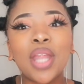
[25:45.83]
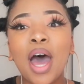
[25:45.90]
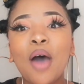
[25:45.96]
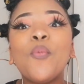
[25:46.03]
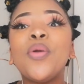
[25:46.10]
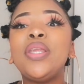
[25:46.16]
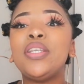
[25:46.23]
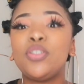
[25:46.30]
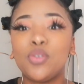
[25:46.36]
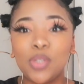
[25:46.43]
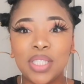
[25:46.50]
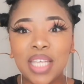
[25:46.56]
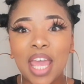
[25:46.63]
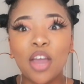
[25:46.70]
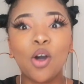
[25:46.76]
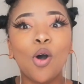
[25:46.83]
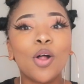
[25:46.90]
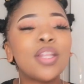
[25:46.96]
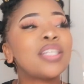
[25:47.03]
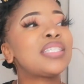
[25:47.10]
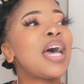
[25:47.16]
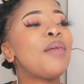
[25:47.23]
now we need to take
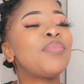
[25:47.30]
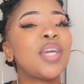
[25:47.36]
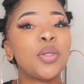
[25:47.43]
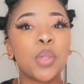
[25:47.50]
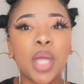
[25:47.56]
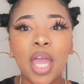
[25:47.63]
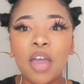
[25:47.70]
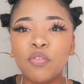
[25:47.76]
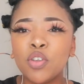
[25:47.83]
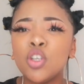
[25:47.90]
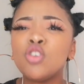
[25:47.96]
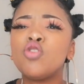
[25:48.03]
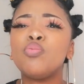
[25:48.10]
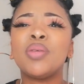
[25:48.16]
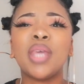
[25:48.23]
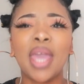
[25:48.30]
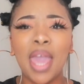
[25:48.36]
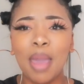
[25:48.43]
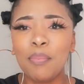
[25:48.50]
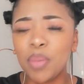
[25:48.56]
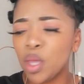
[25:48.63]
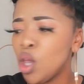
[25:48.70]
all the time that we have. We need to be
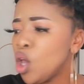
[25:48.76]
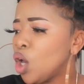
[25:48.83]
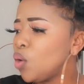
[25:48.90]
happy.